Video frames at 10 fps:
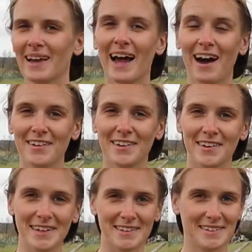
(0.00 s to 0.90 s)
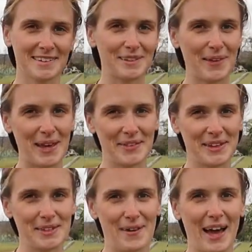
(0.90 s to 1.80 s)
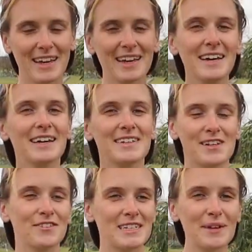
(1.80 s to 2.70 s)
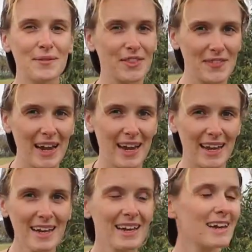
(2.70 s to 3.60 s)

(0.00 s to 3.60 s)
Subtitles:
How cute is this little baby in the back? So for tip three